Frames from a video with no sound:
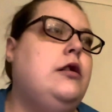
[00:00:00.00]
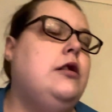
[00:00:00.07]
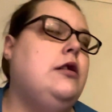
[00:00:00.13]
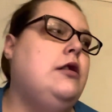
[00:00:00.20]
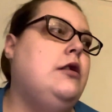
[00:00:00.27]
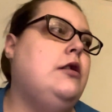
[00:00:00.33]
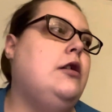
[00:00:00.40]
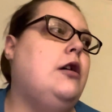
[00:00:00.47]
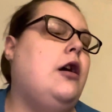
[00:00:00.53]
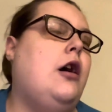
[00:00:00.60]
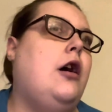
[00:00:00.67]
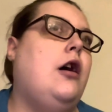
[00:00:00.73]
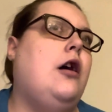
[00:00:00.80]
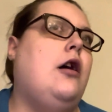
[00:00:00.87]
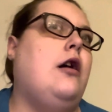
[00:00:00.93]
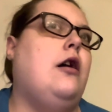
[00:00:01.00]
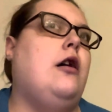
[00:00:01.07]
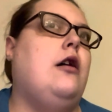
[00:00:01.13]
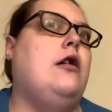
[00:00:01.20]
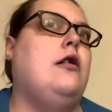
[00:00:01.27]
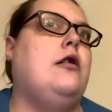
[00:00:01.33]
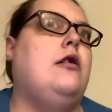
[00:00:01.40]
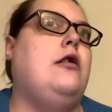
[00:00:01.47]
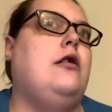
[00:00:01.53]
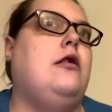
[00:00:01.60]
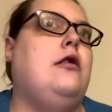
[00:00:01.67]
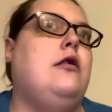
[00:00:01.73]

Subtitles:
[no speech]